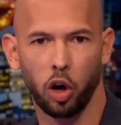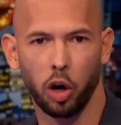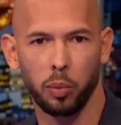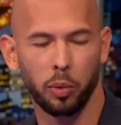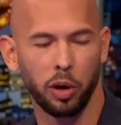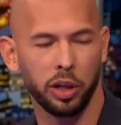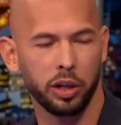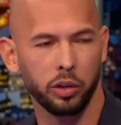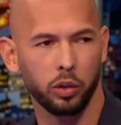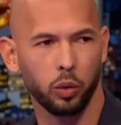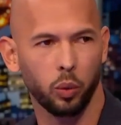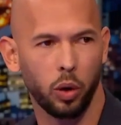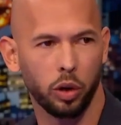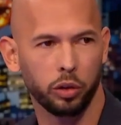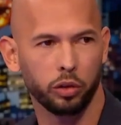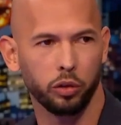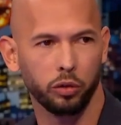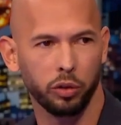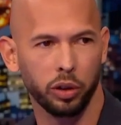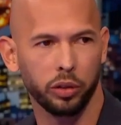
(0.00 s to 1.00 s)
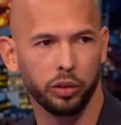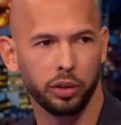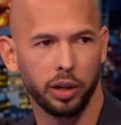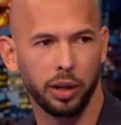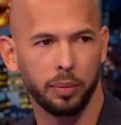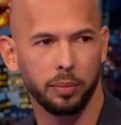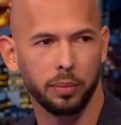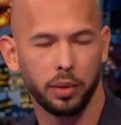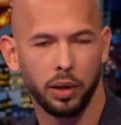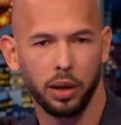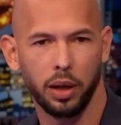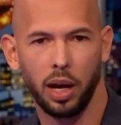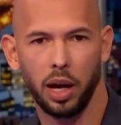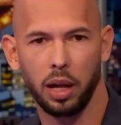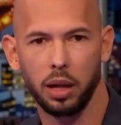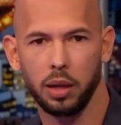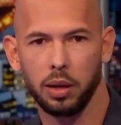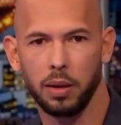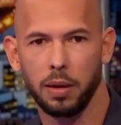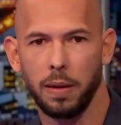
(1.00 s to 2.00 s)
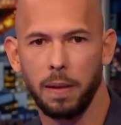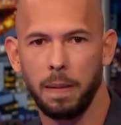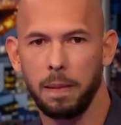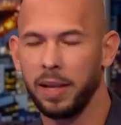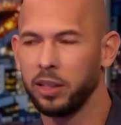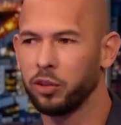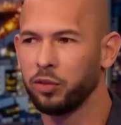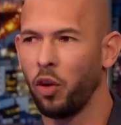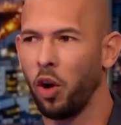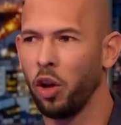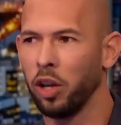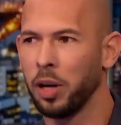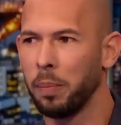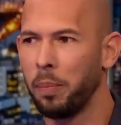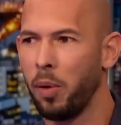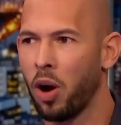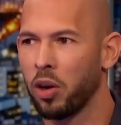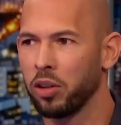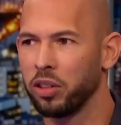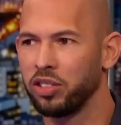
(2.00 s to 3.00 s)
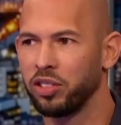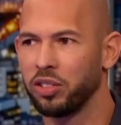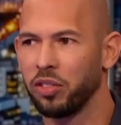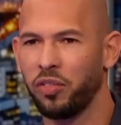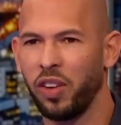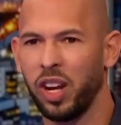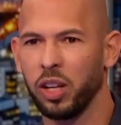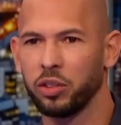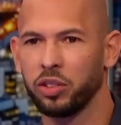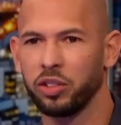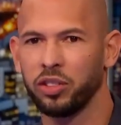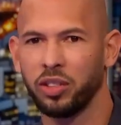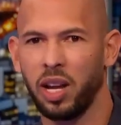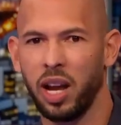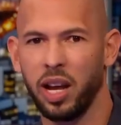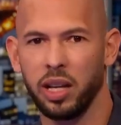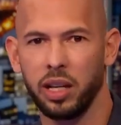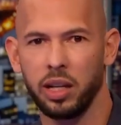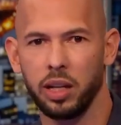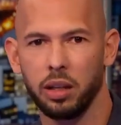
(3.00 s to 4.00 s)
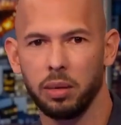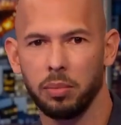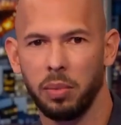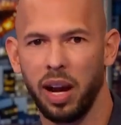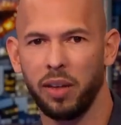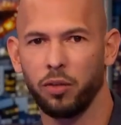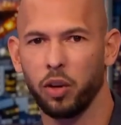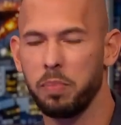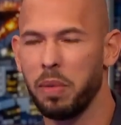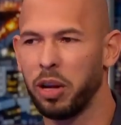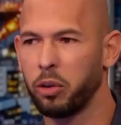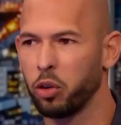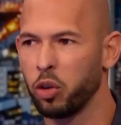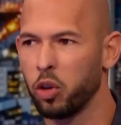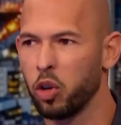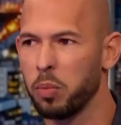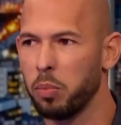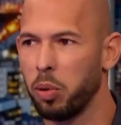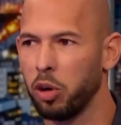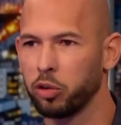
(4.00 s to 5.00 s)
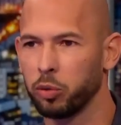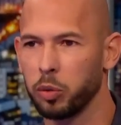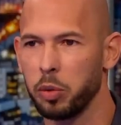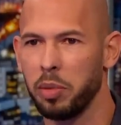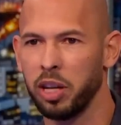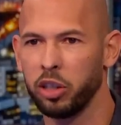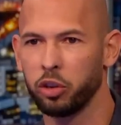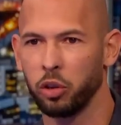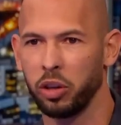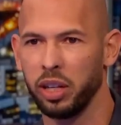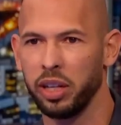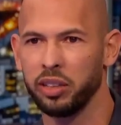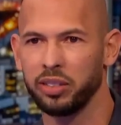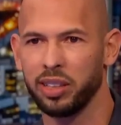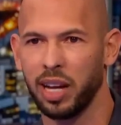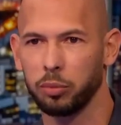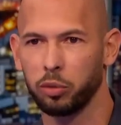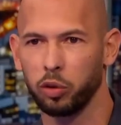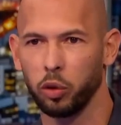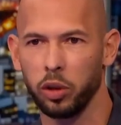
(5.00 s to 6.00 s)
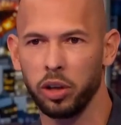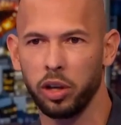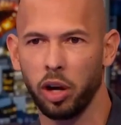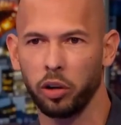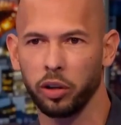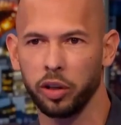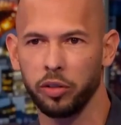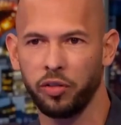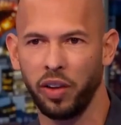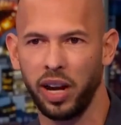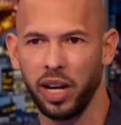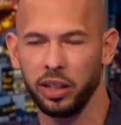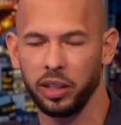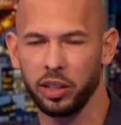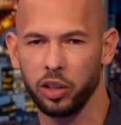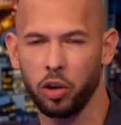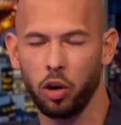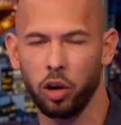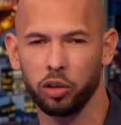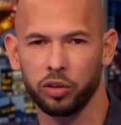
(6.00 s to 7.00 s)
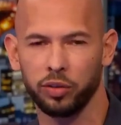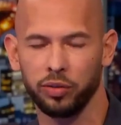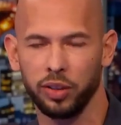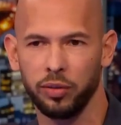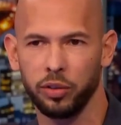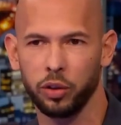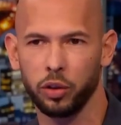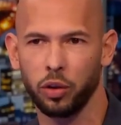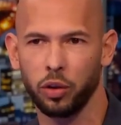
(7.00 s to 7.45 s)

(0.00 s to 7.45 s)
heartbreaking to watch in real time. In what way? It's falling apart. This is a failed society. By every metric you can possibly measure, it is absolutely and utterly failing. The cost of living